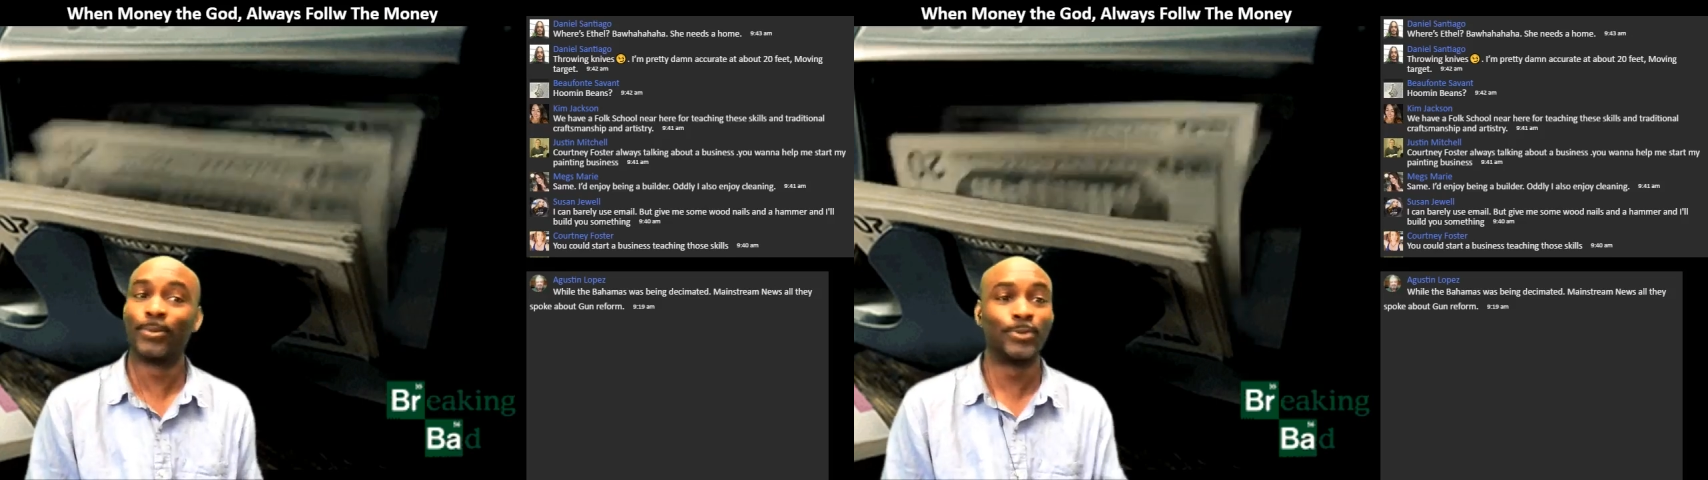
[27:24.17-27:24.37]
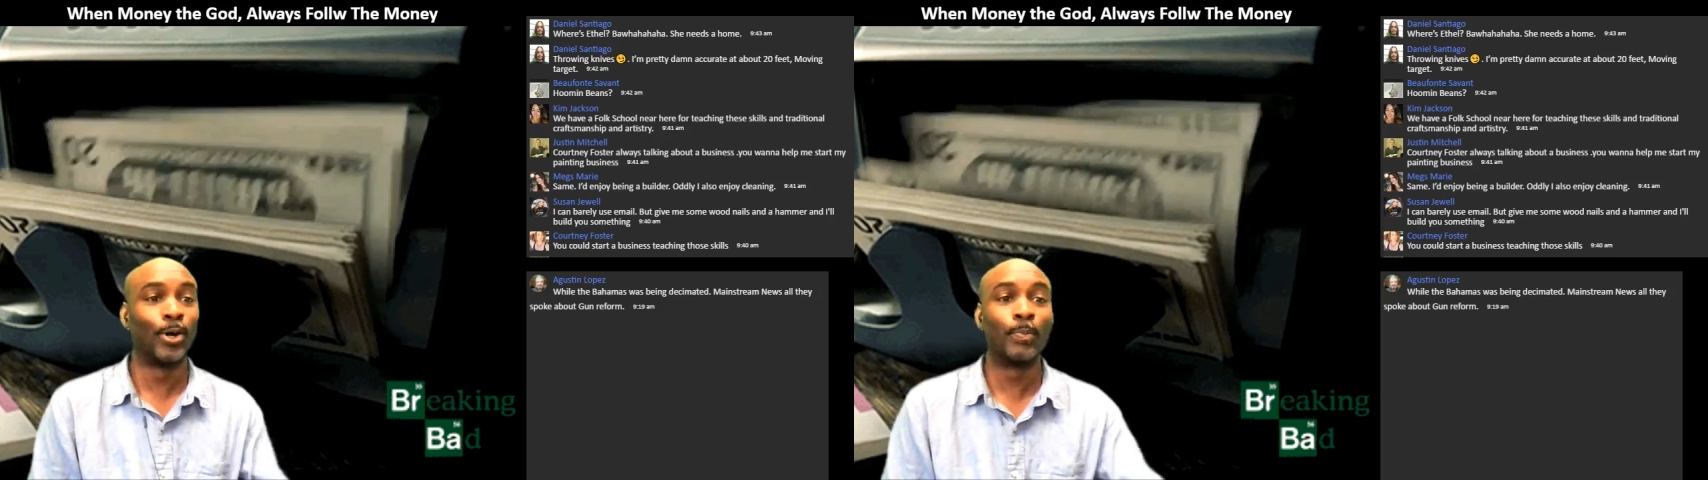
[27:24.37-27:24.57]

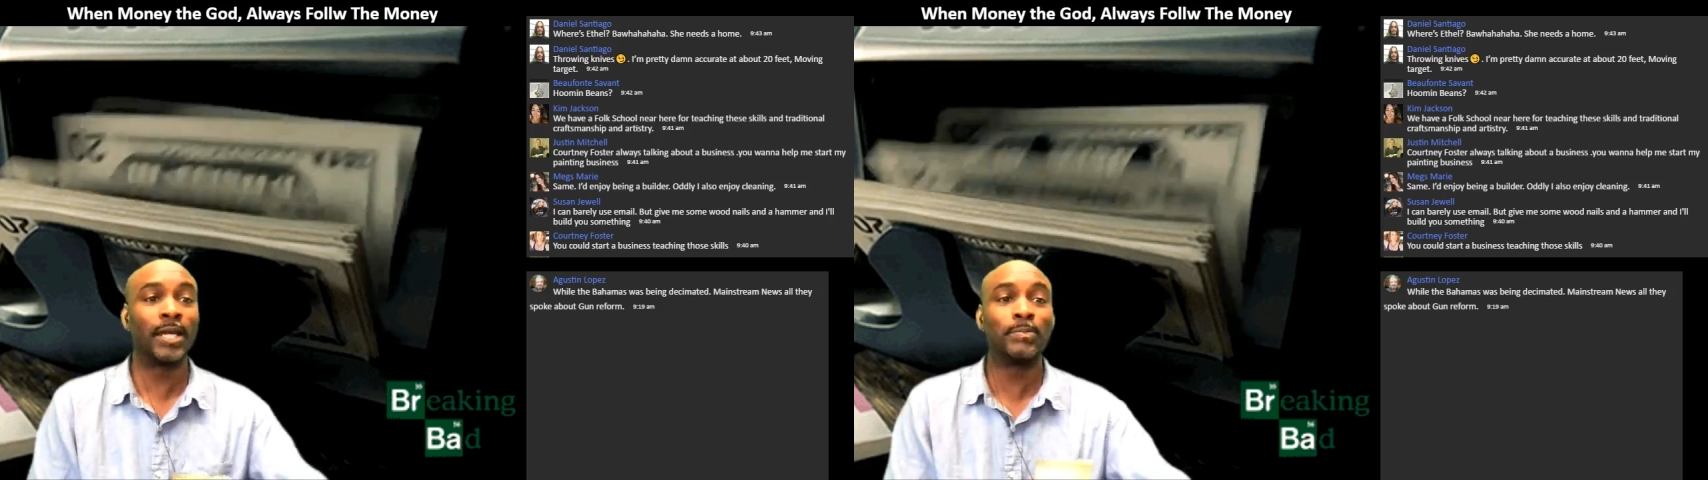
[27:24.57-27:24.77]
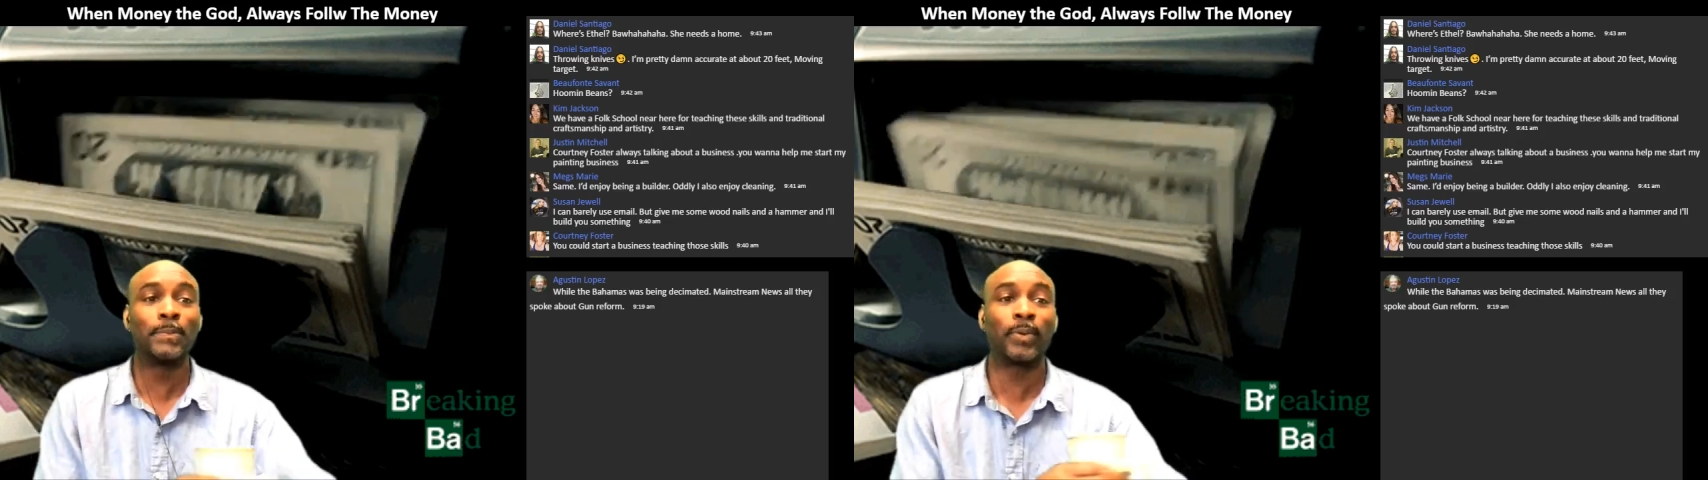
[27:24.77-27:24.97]
Don't
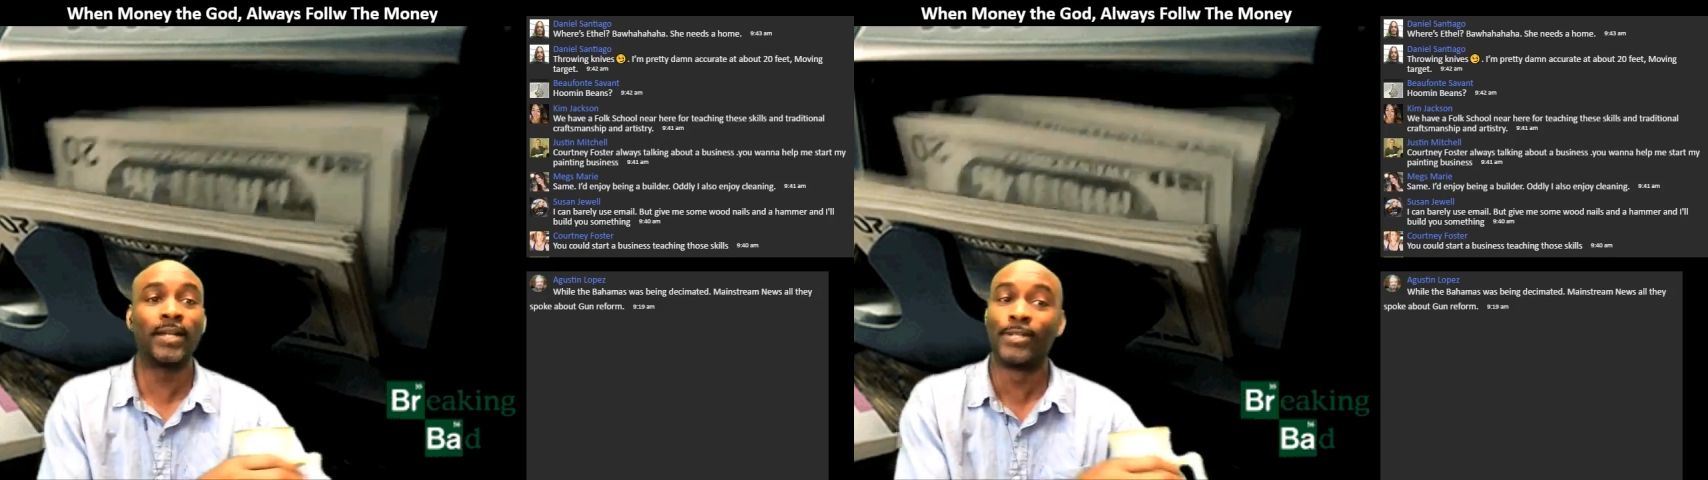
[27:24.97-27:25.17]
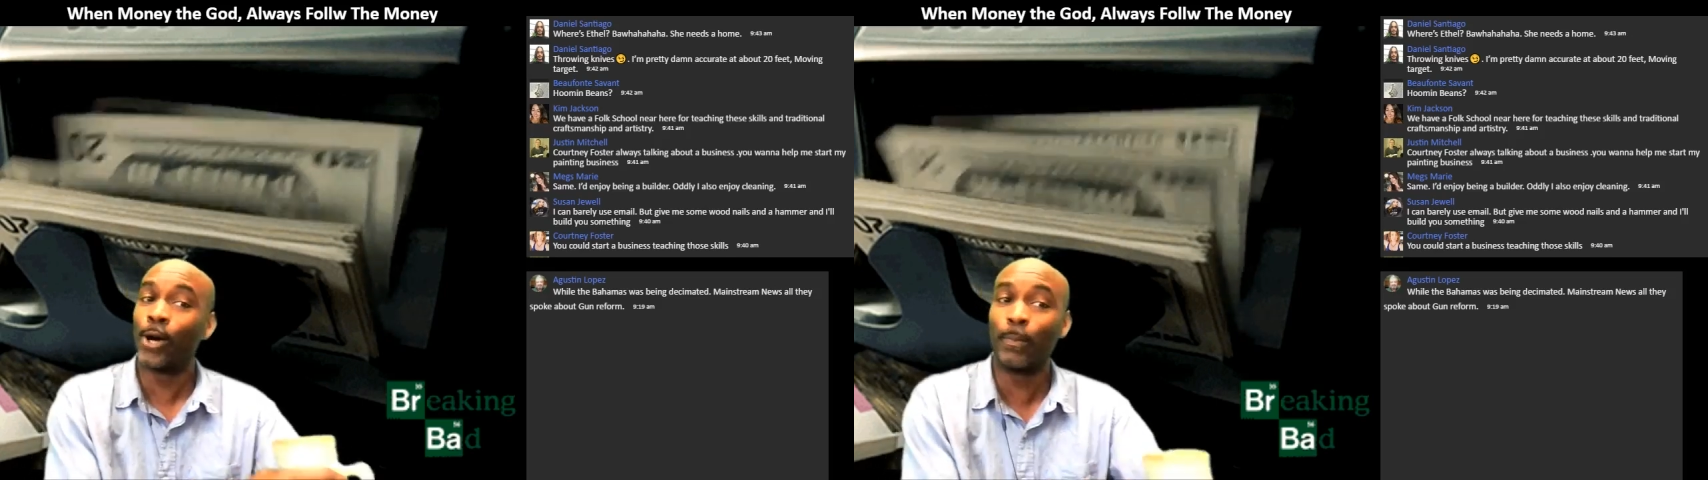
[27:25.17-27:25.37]
make me pray.
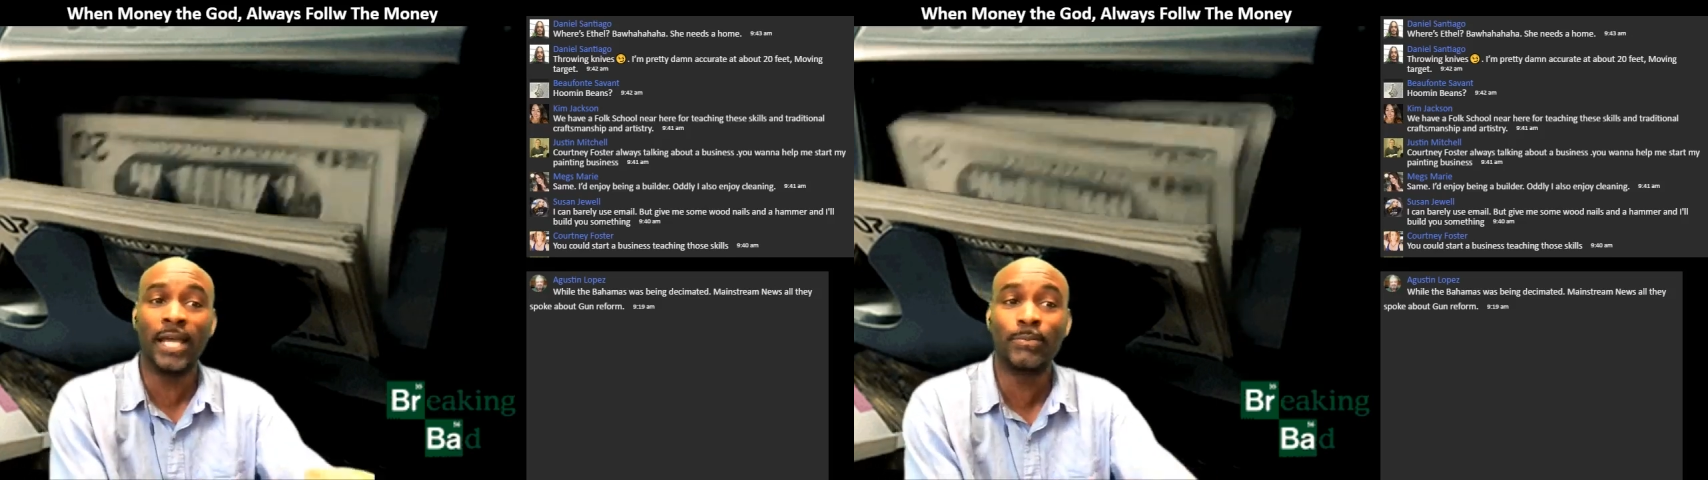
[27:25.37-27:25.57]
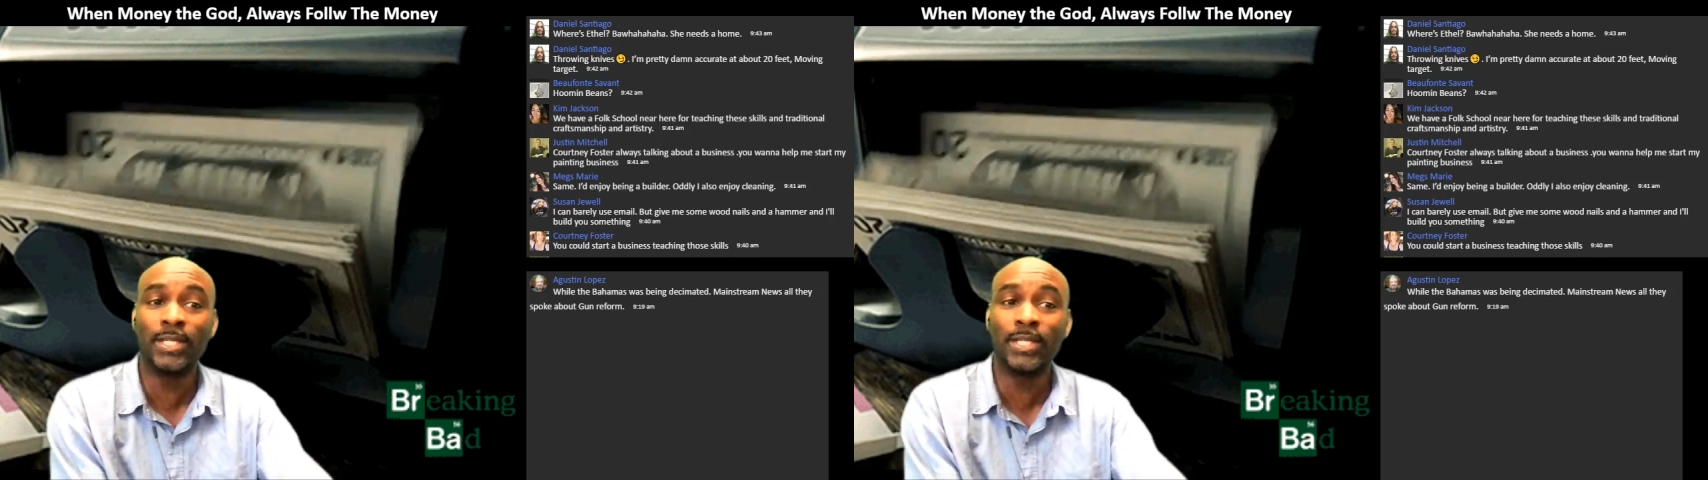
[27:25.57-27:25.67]
Don't make